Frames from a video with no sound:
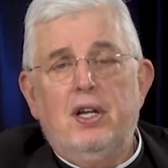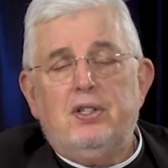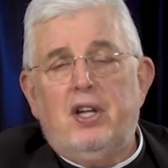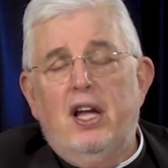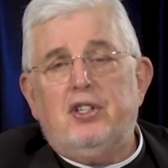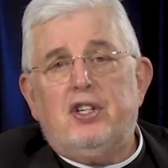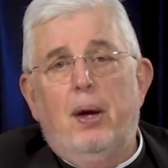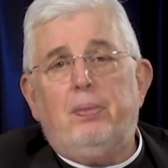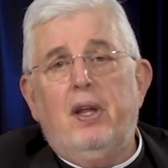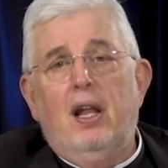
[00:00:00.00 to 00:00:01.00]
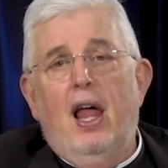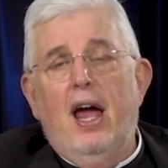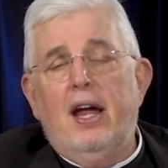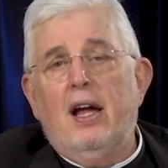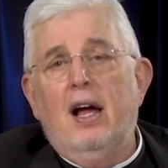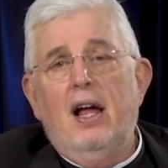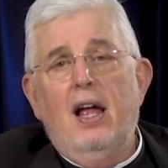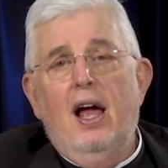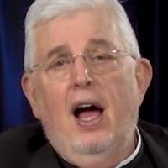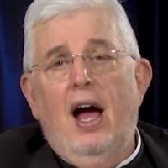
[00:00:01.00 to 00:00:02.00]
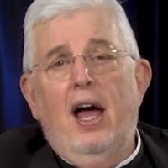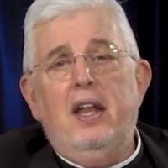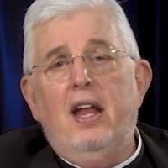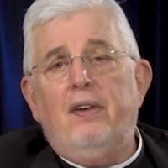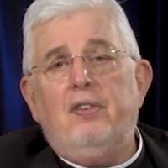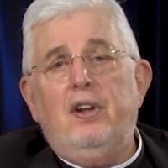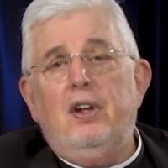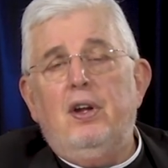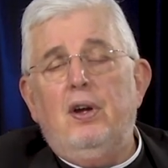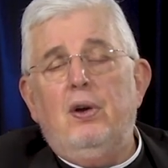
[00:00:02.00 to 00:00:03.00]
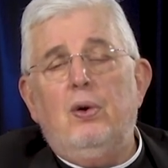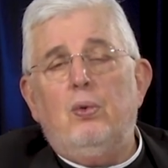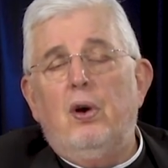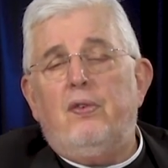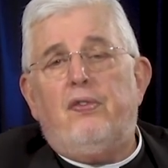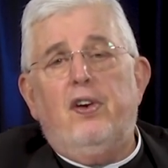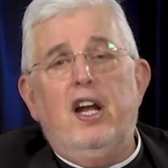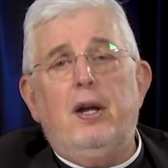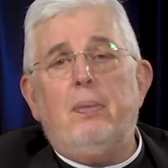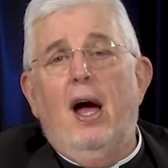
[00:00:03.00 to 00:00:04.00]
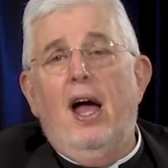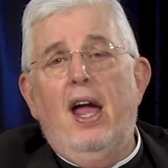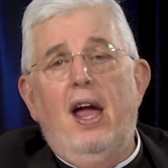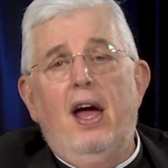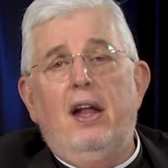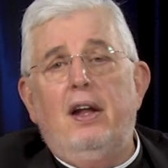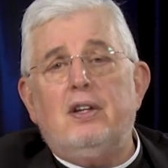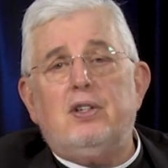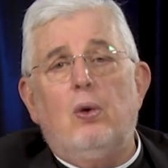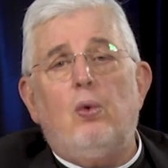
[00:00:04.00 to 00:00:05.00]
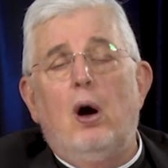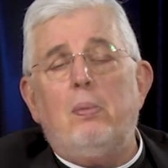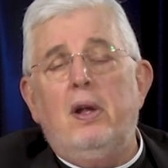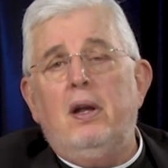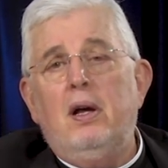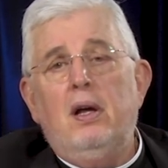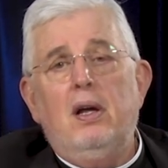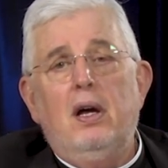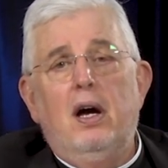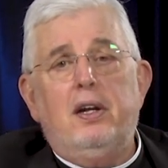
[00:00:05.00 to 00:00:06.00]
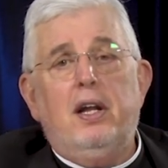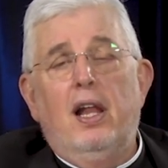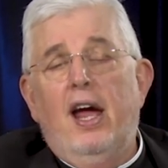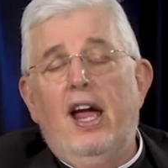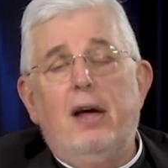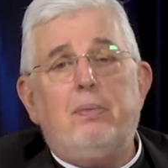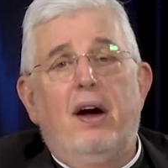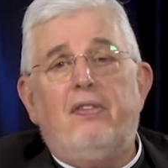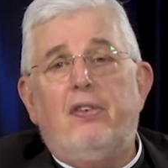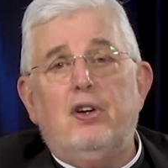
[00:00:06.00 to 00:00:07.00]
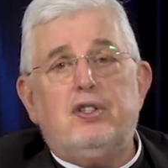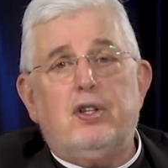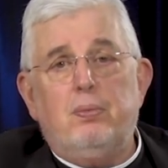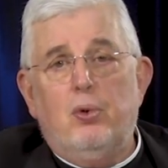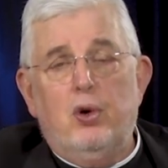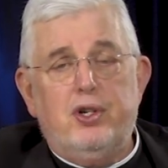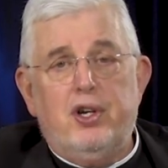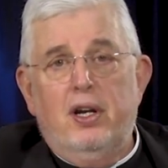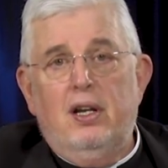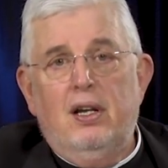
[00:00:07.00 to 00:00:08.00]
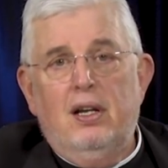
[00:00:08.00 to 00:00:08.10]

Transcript: say something like, I never knew what freedom I had as a woman until I had my first abortion.